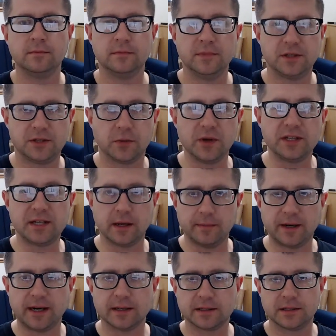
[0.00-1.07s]
It's a retail
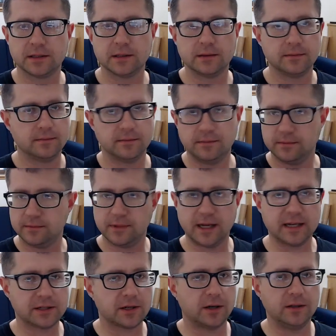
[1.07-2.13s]
box.
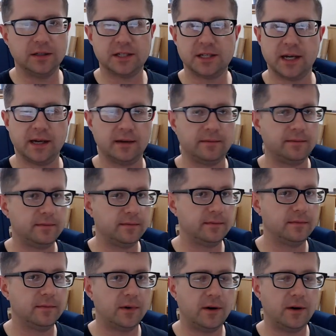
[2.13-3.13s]
Last card in the set.